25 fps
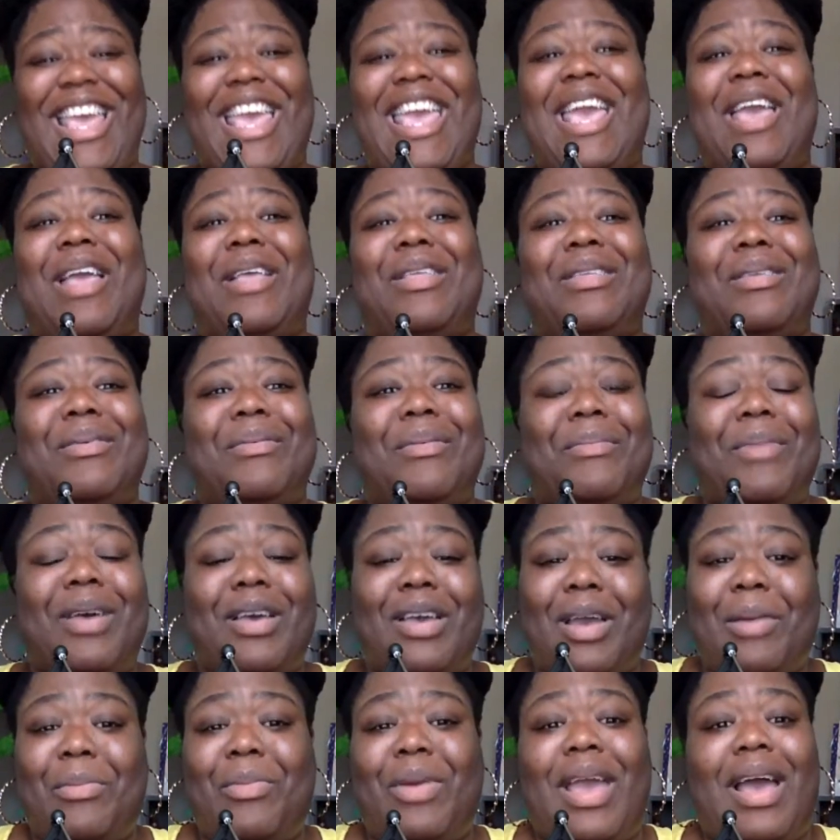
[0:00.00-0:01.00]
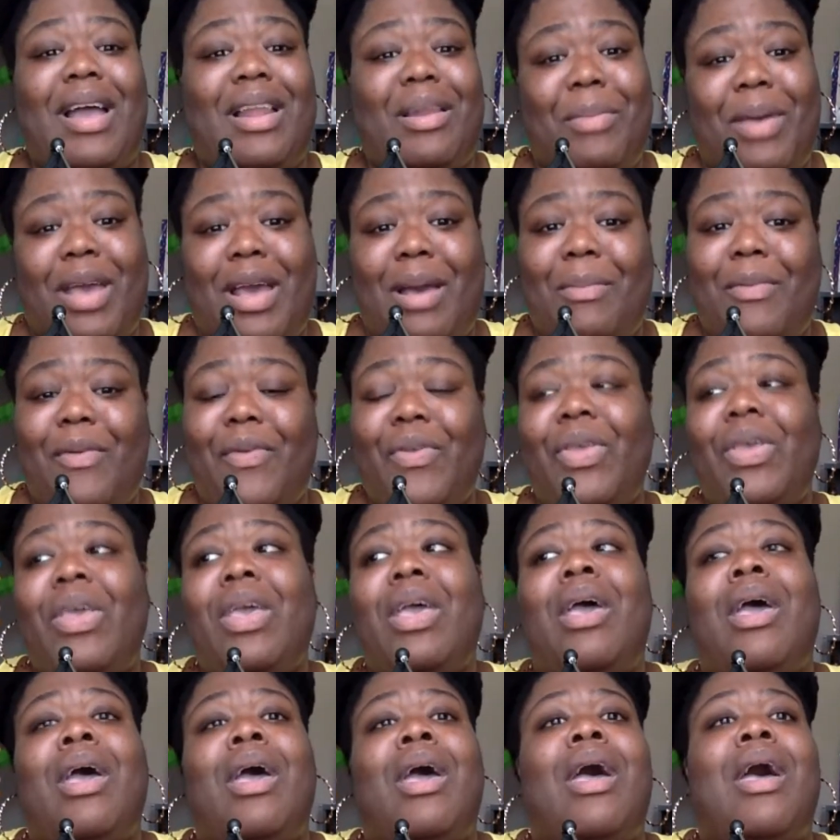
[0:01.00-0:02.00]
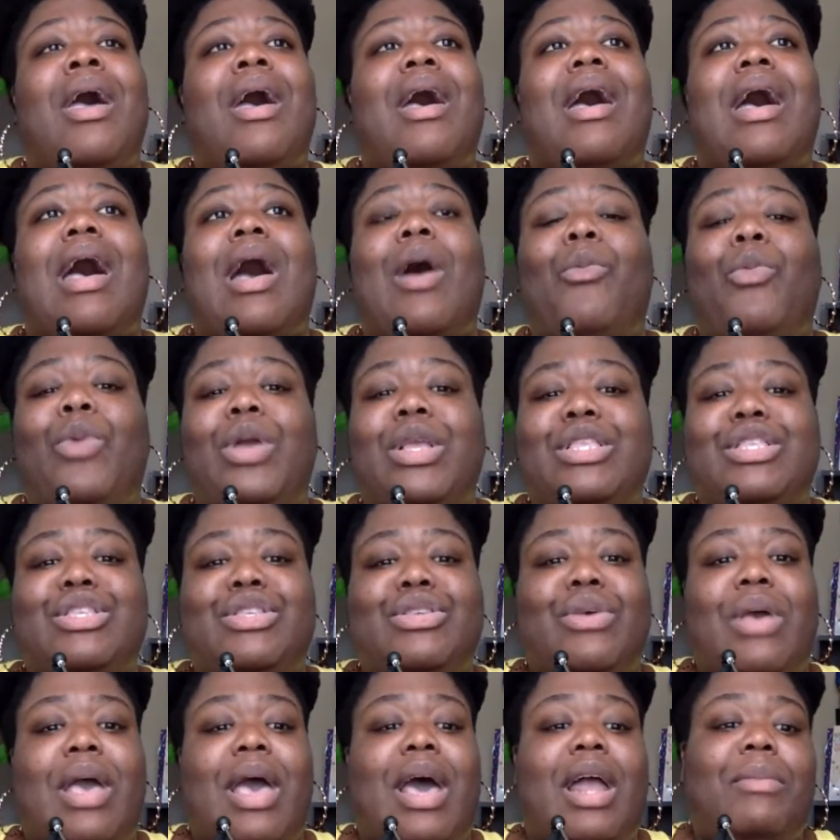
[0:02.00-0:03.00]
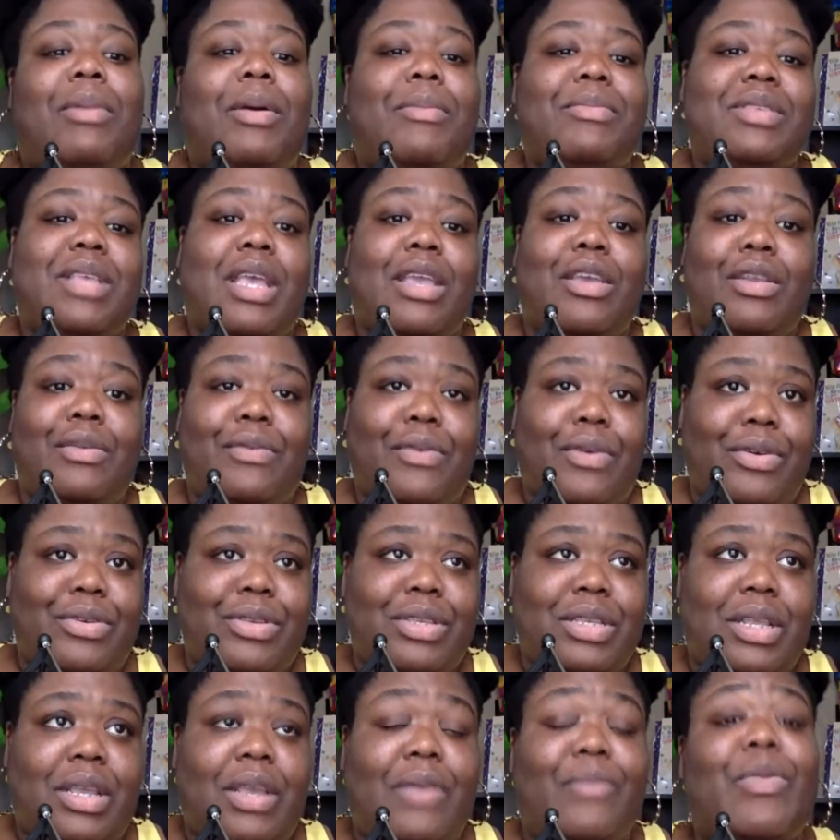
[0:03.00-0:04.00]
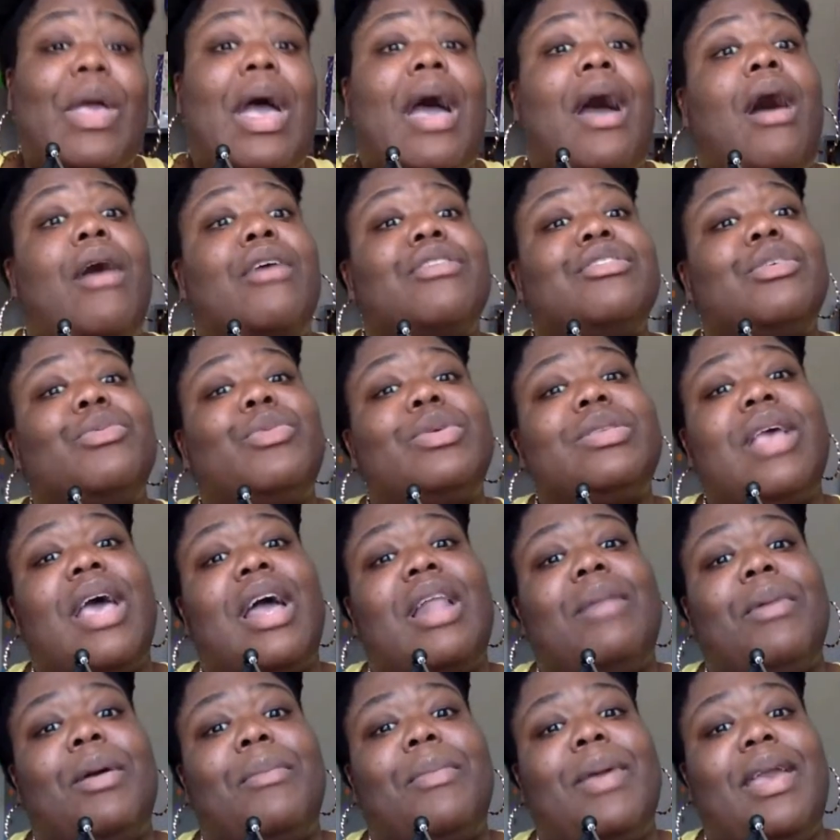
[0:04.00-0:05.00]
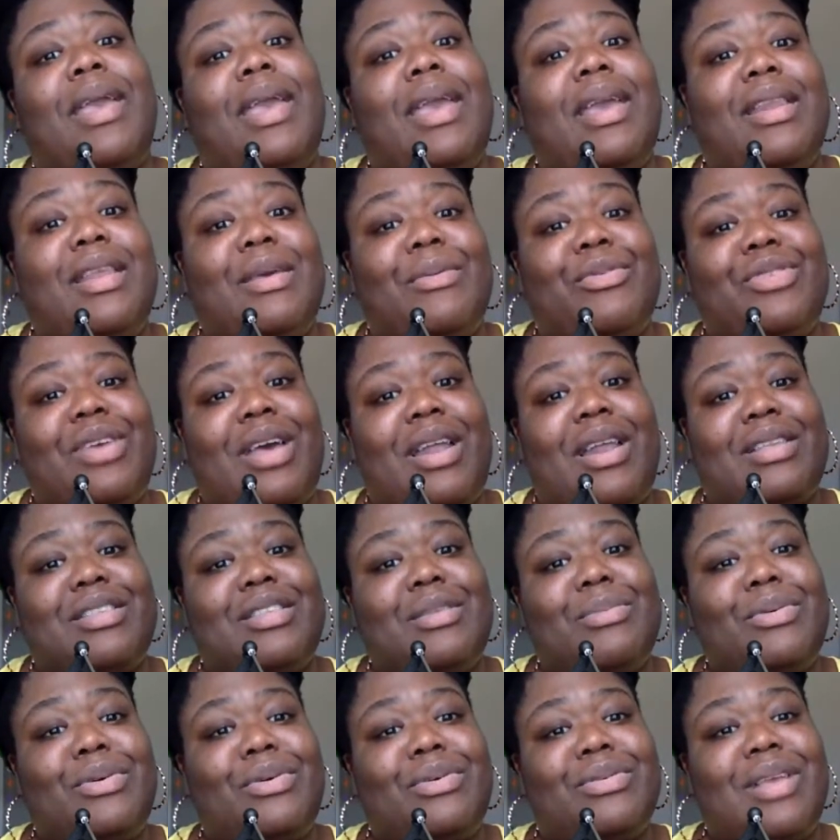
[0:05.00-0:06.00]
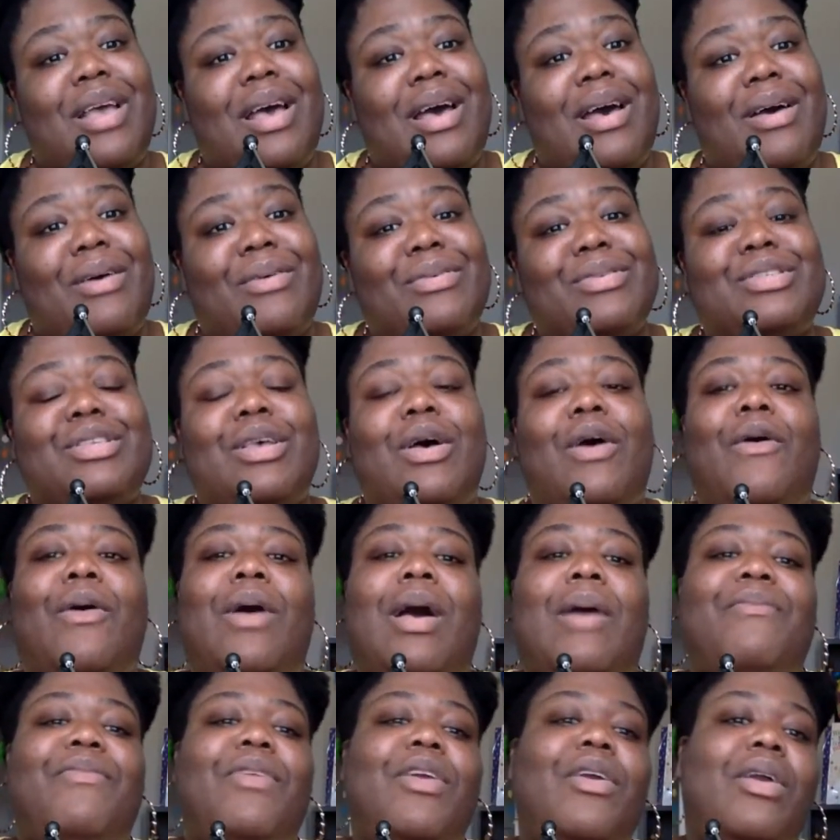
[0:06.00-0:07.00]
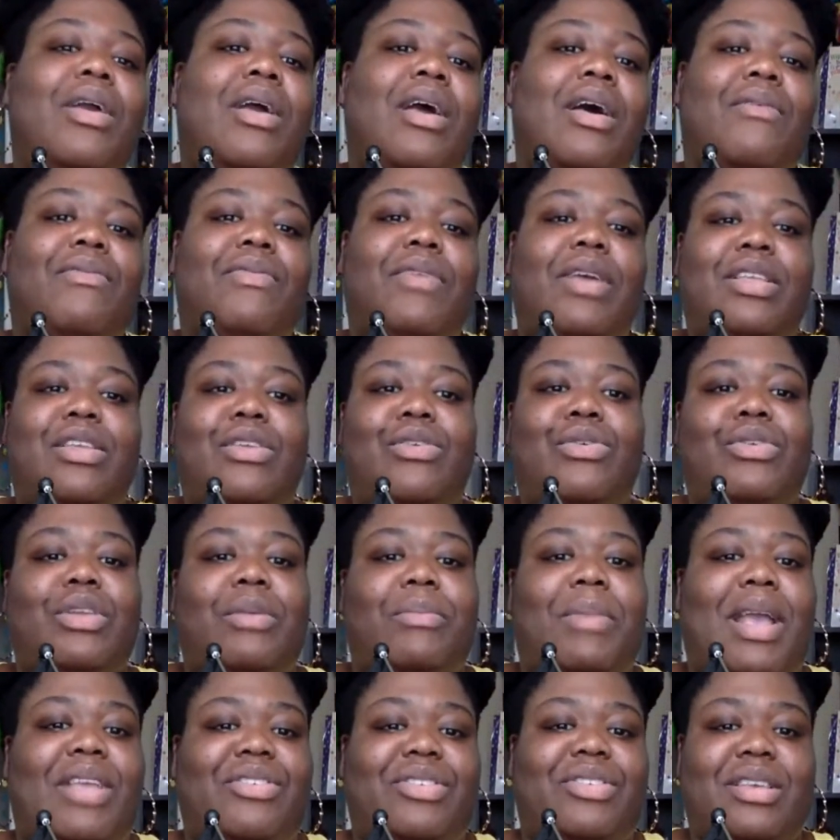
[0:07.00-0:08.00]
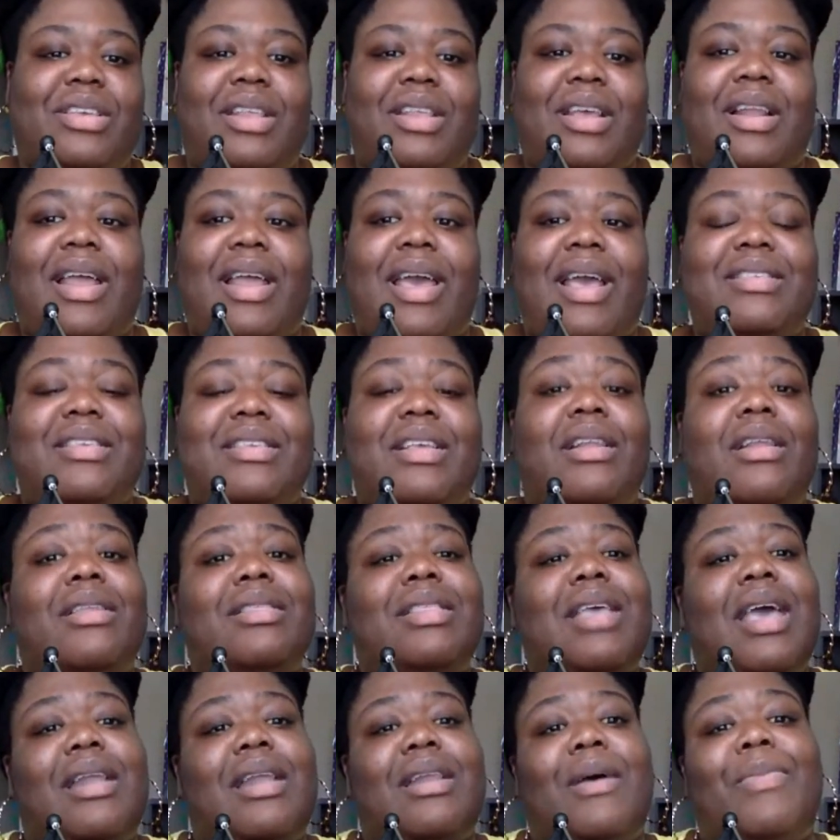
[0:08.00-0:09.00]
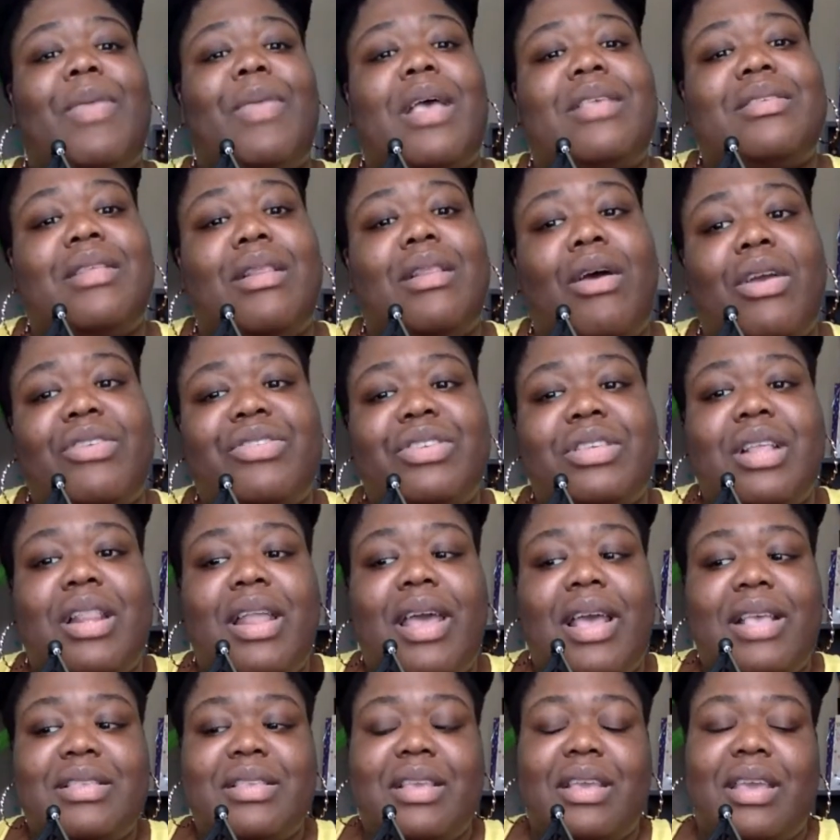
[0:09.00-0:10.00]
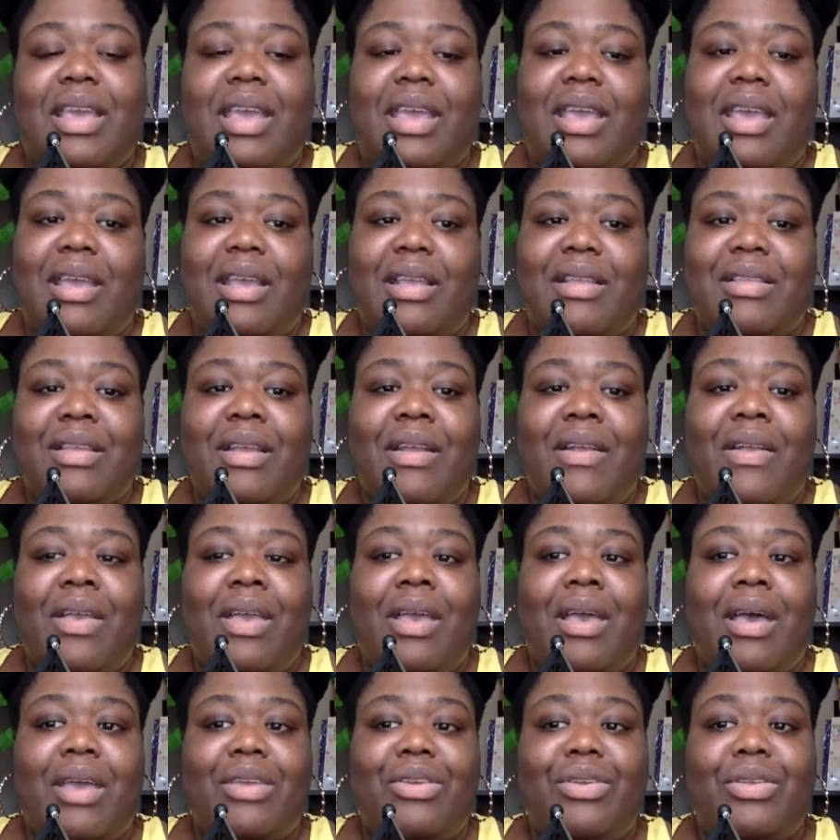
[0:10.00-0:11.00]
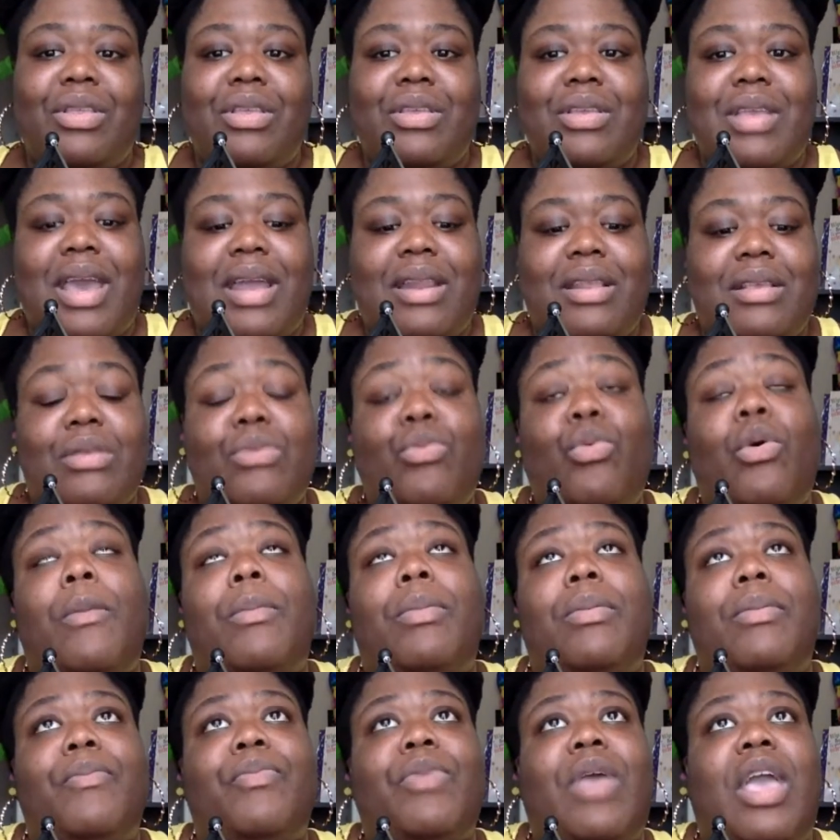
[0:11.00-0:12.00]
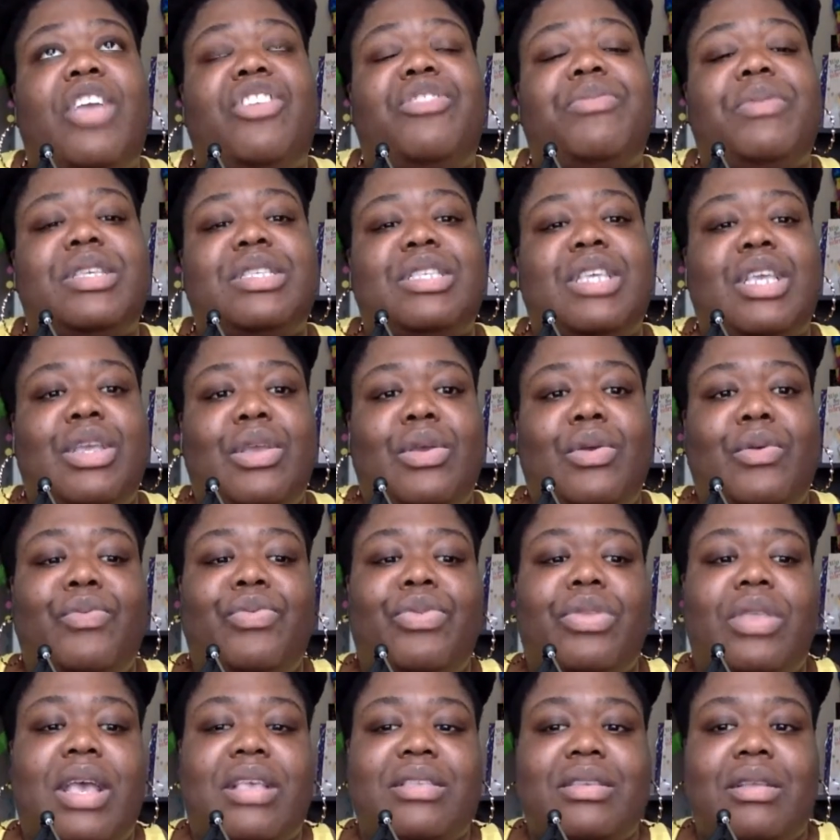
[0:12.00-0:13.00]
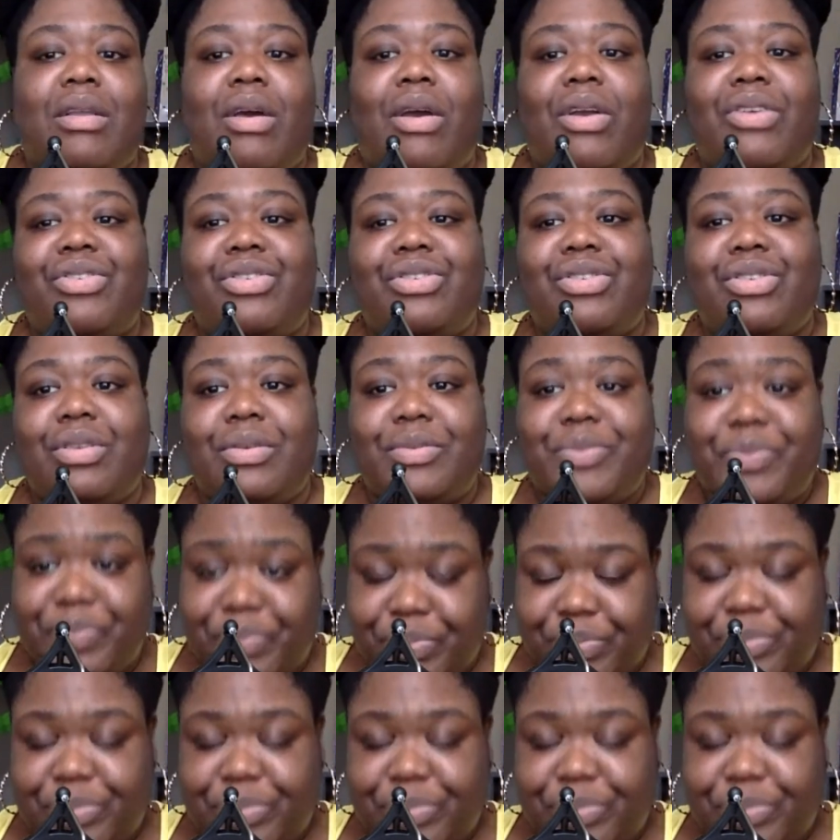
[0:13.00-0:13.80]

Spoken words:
in Montgomery, Alabama. I went to Alabama State University. I also went to Alabama A&M. Shout out to Bulldog. So I'm very confident doing the Magic City Classic. Look that up. That's the largest classic in United. Well, HBCU. That's the largest